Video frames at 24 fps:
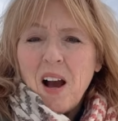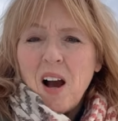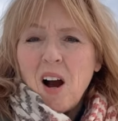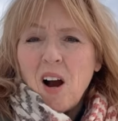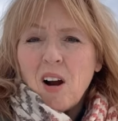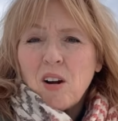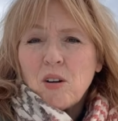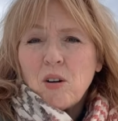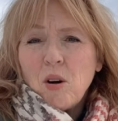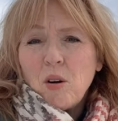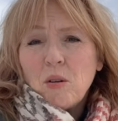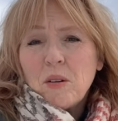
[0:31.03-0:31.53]

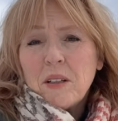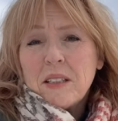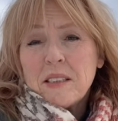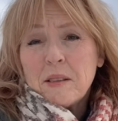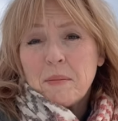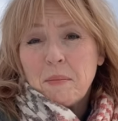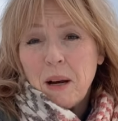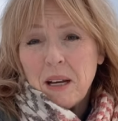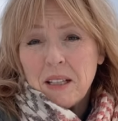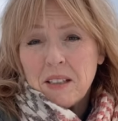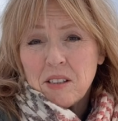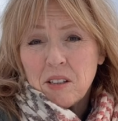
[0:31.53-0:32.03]
Our
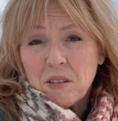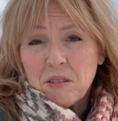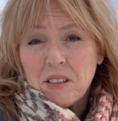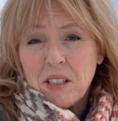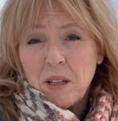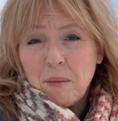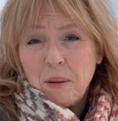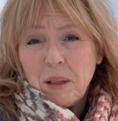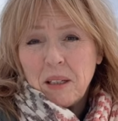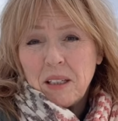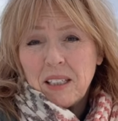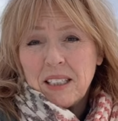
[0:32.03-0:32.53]
coldest months are
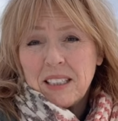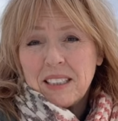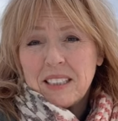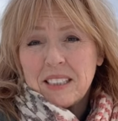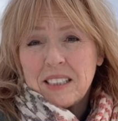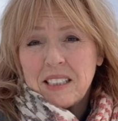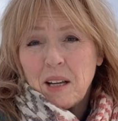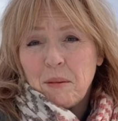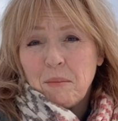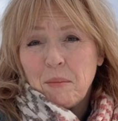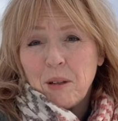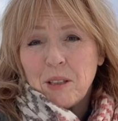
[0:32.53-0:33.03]
typically
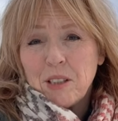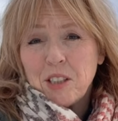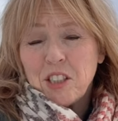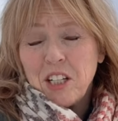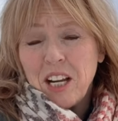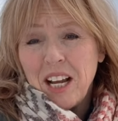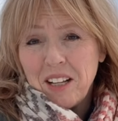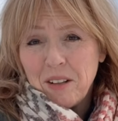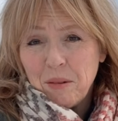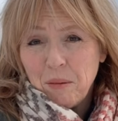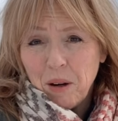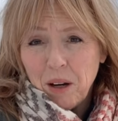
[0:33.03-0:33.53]
December and
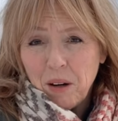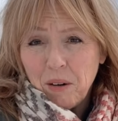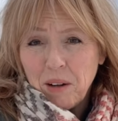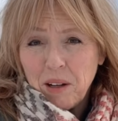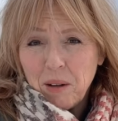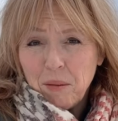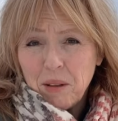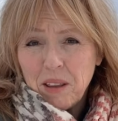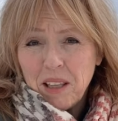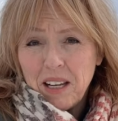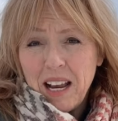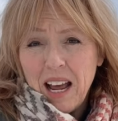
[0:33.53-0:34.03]

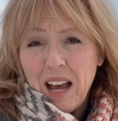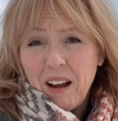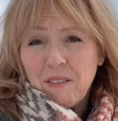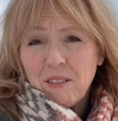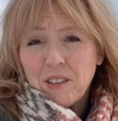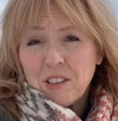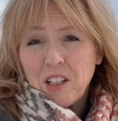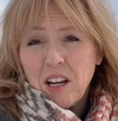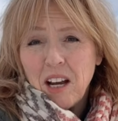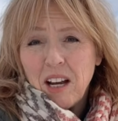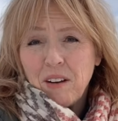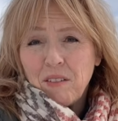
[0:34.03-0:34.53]
January with an
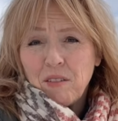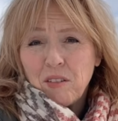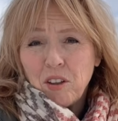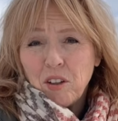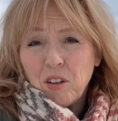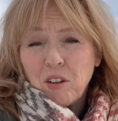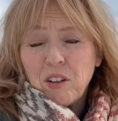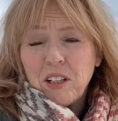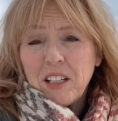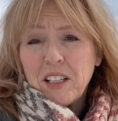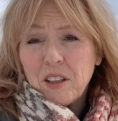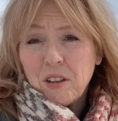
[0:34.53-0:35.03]
average high of
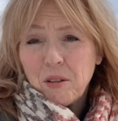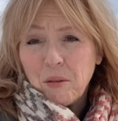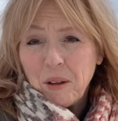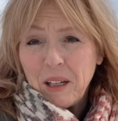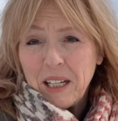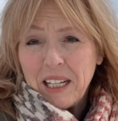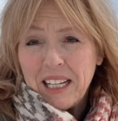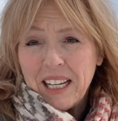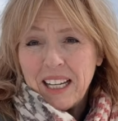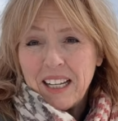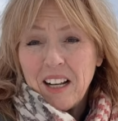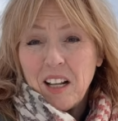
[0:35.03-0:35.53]

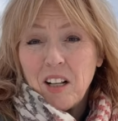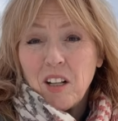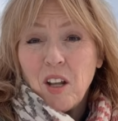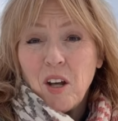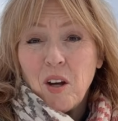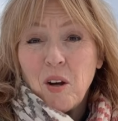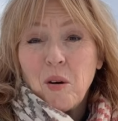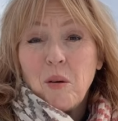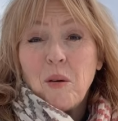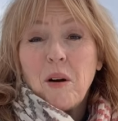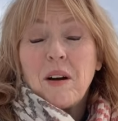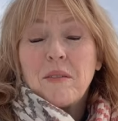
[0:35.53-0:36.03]
33 and a
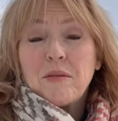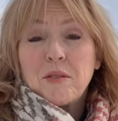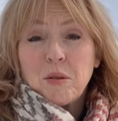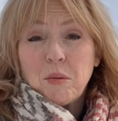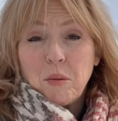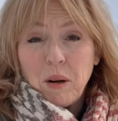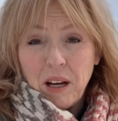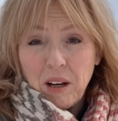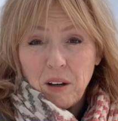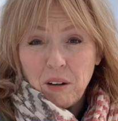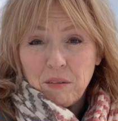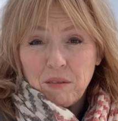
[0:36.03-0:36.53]
low of
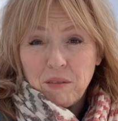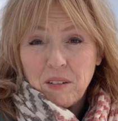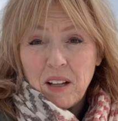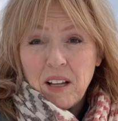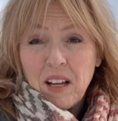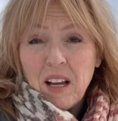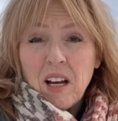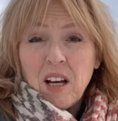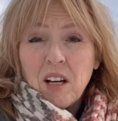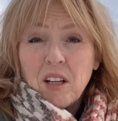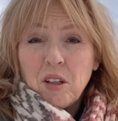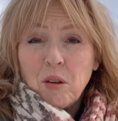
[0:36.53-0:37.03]
12.
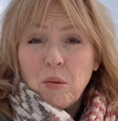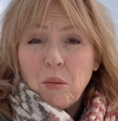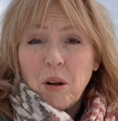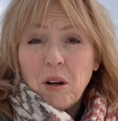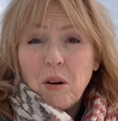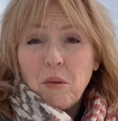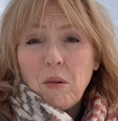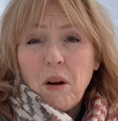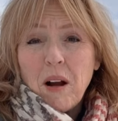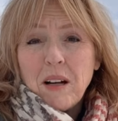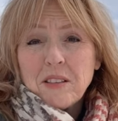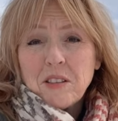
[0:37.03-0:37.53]
You'll want
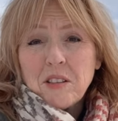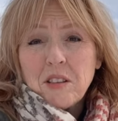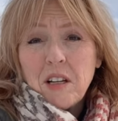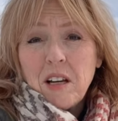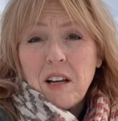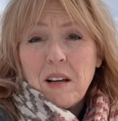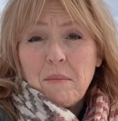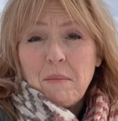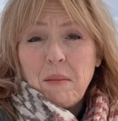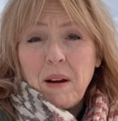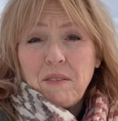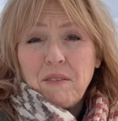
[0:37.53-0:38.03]
to watch
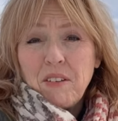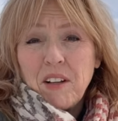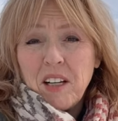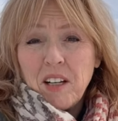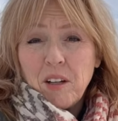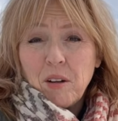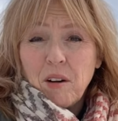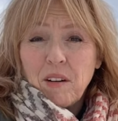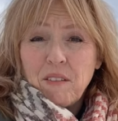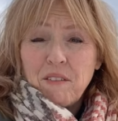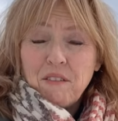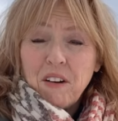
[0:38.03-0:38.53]
my
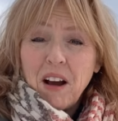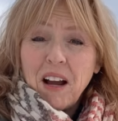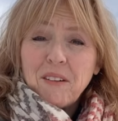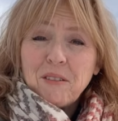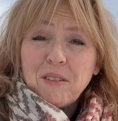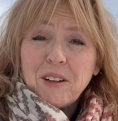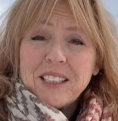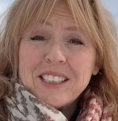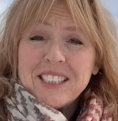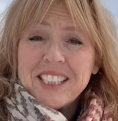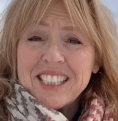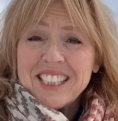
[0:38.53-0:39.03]
video on five
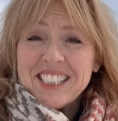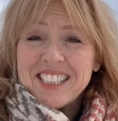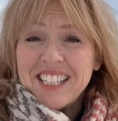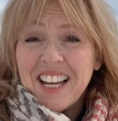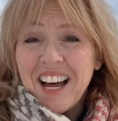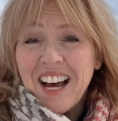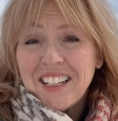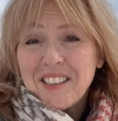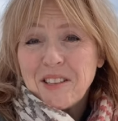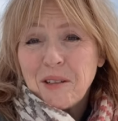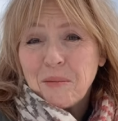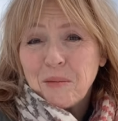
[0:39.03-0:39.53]
reasons
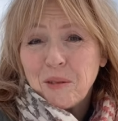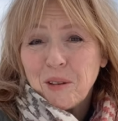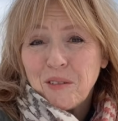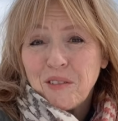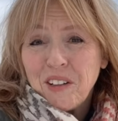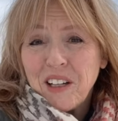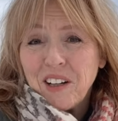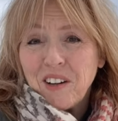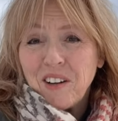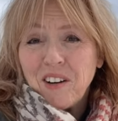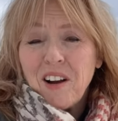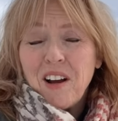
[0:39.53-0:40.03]
not to move
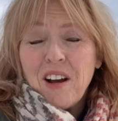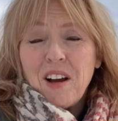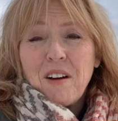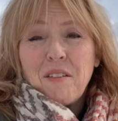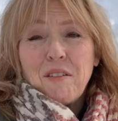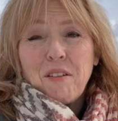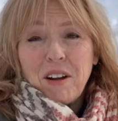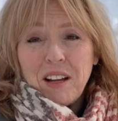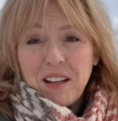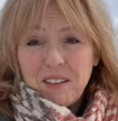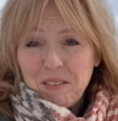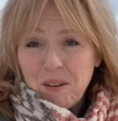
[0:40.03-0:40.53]
here
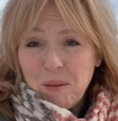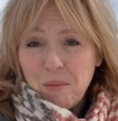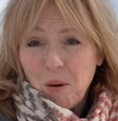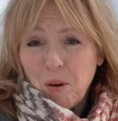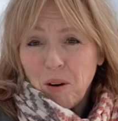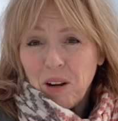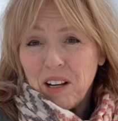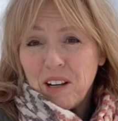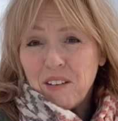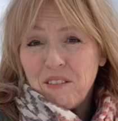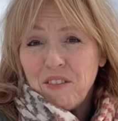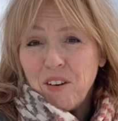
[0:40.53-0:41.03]
for even more
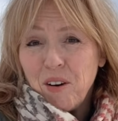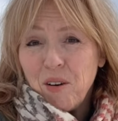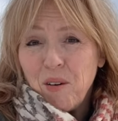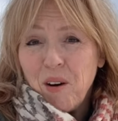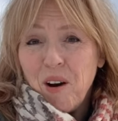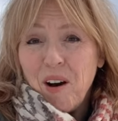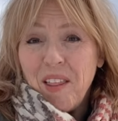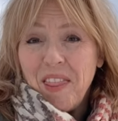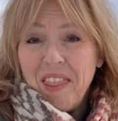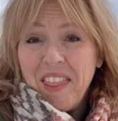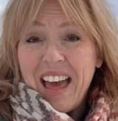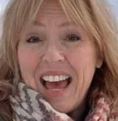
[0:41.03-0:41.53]
info
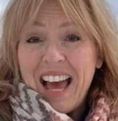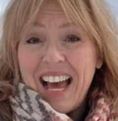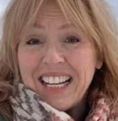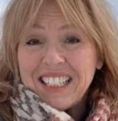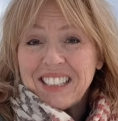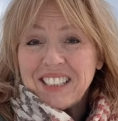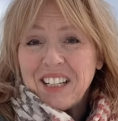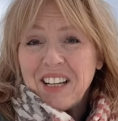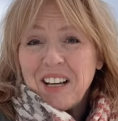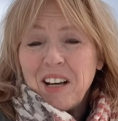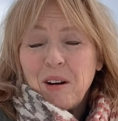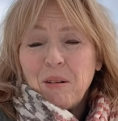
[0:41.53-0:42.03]
on
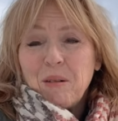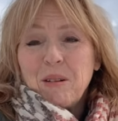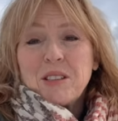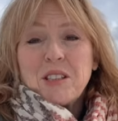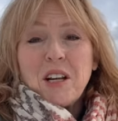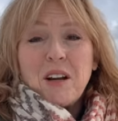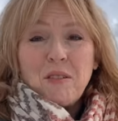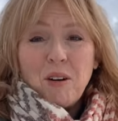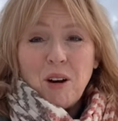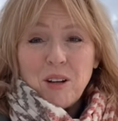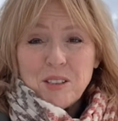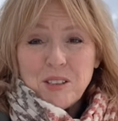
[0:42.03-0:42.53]
that, which
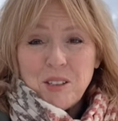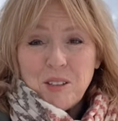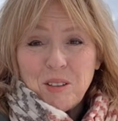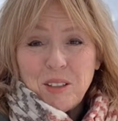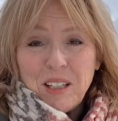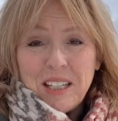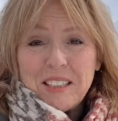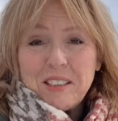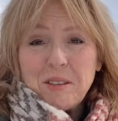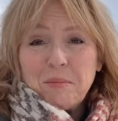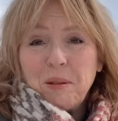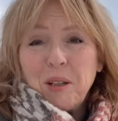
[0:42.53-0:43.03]
I've also
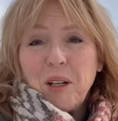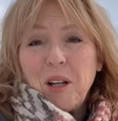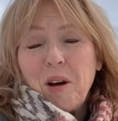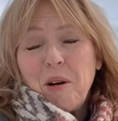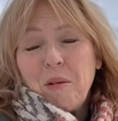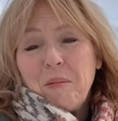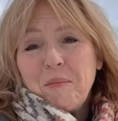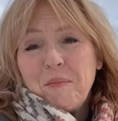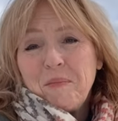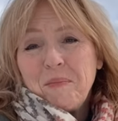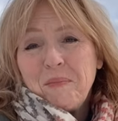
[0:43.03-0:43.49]
linked below.